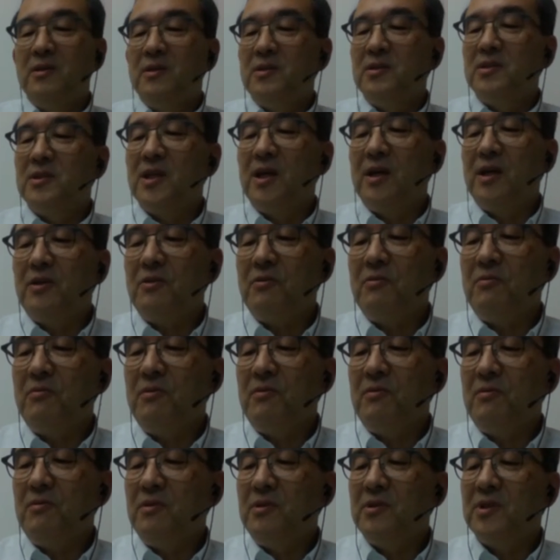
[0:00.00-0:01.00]
Thank
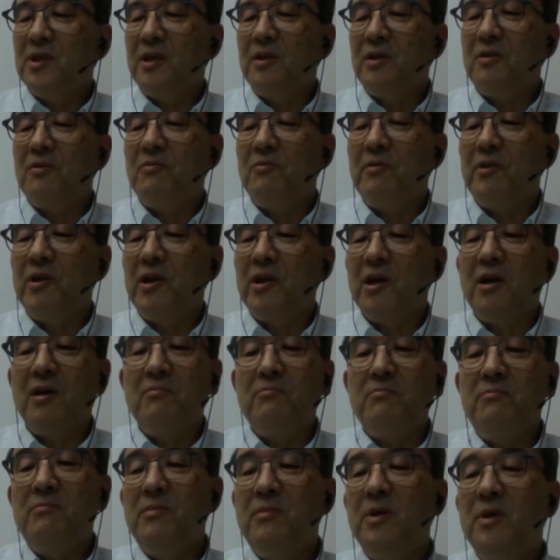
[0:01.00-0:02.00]
you,
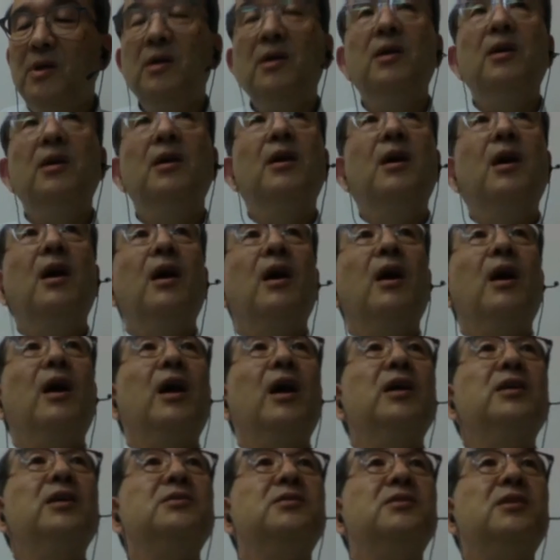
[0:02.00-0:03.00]
Liam.
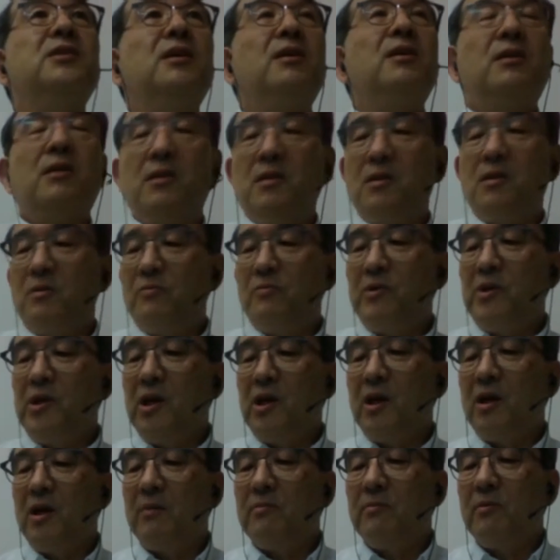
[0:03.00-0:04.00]
I think we
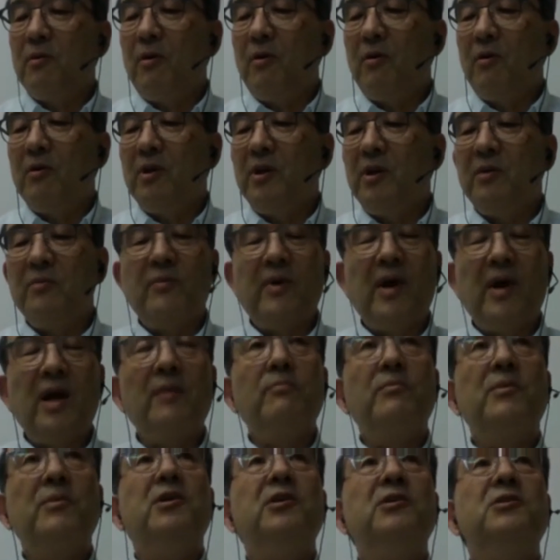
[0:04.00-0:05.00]
have only
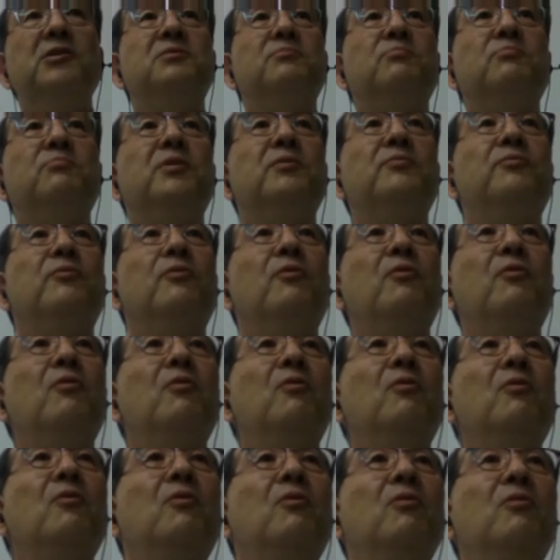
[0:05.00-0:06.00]
5 minutes
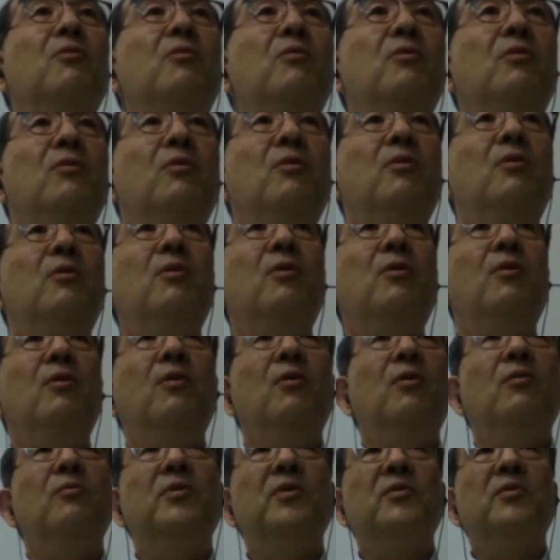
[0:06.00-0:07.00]
before
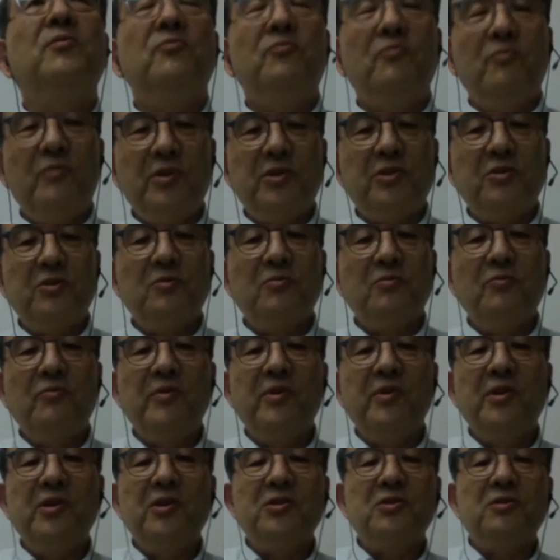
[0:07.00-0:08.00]
we should
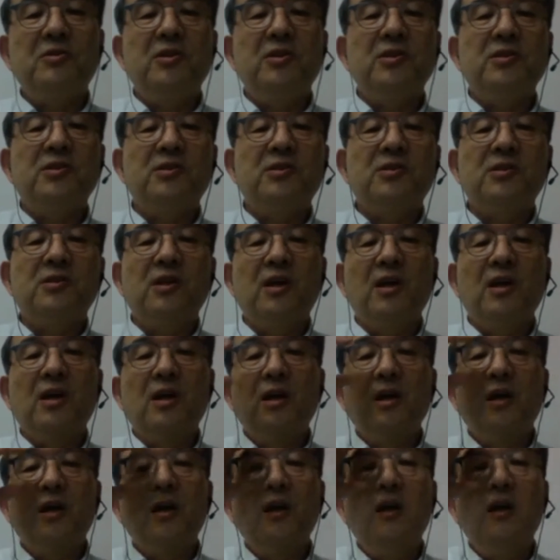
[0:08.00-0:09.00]
finish this
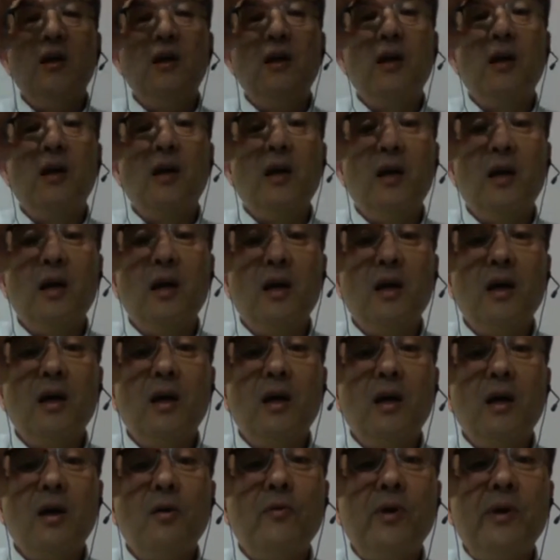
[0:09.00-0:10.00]

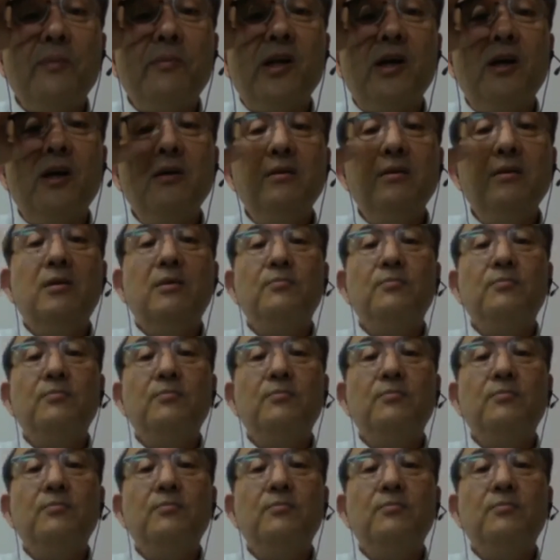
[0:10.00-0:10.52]
webinar.